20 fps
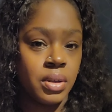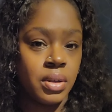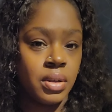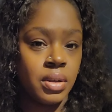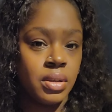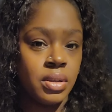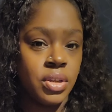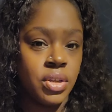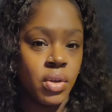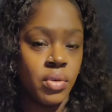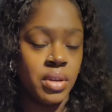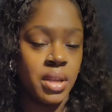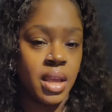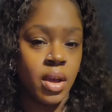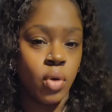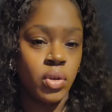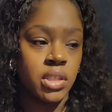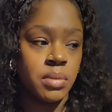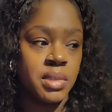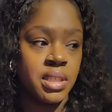you know, that
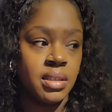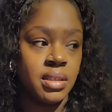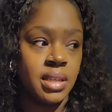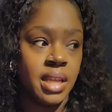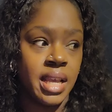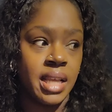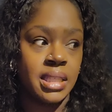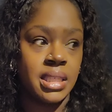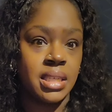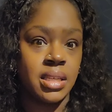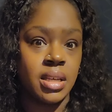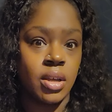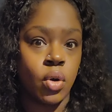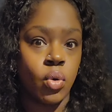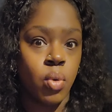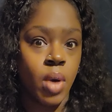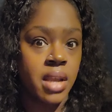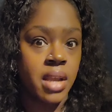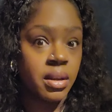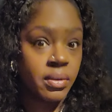ultimately led to
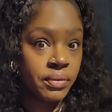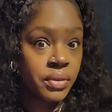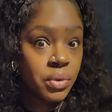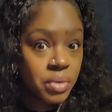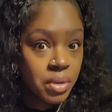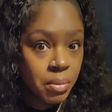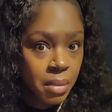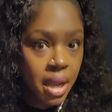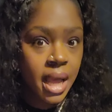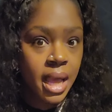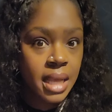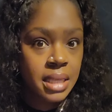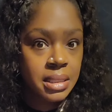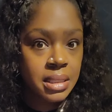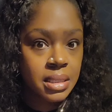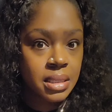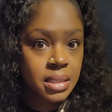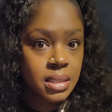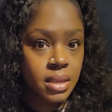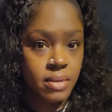quite a few
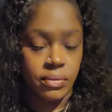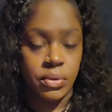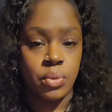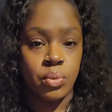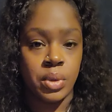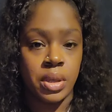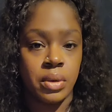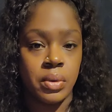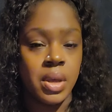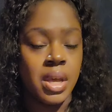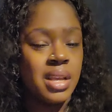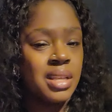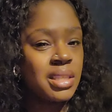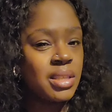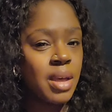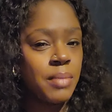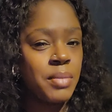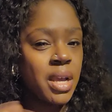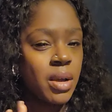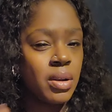demises, if you will. So
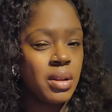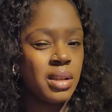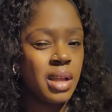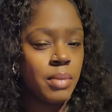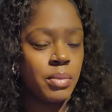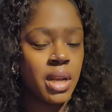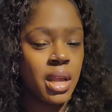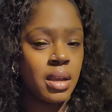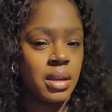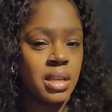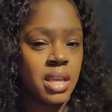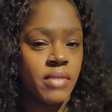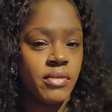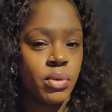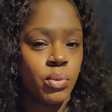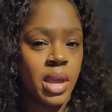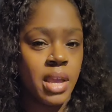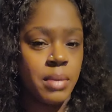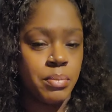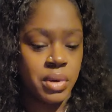I'm not gonna I'm not gonna give it
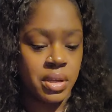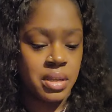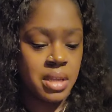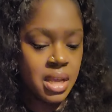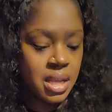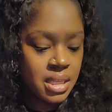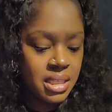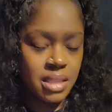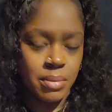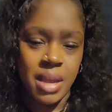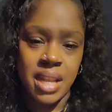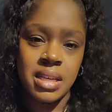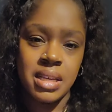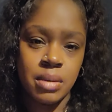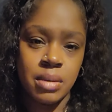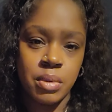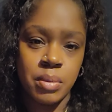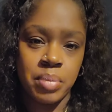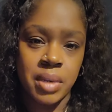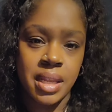away, but somebody could
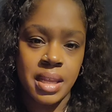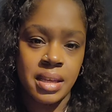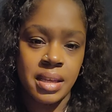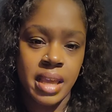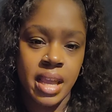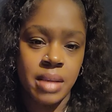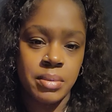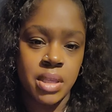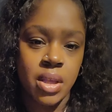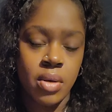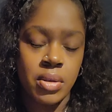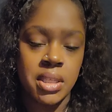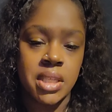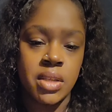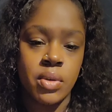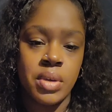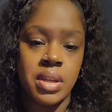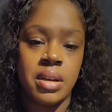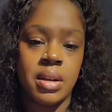have been playing games also and it